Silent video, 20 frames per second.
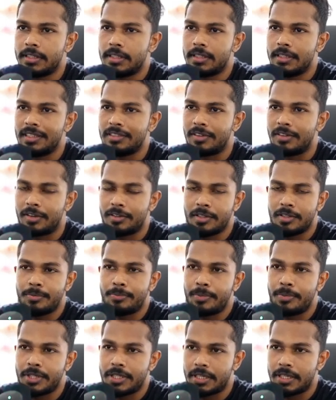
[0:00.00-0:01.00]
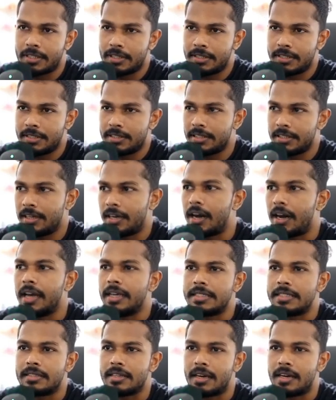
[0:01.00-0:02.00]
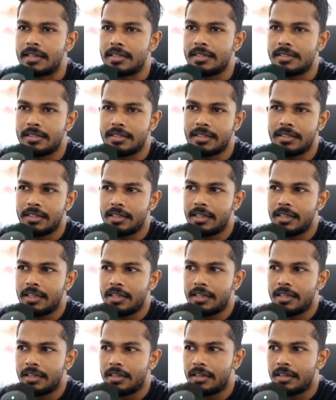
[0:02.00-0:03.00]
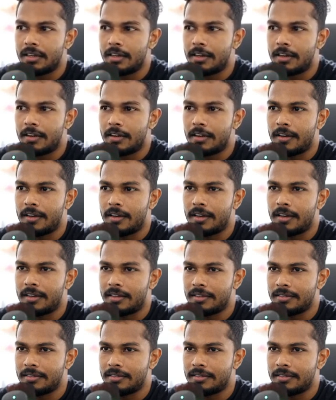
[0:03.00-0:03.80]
is one of the projects I started. Uh,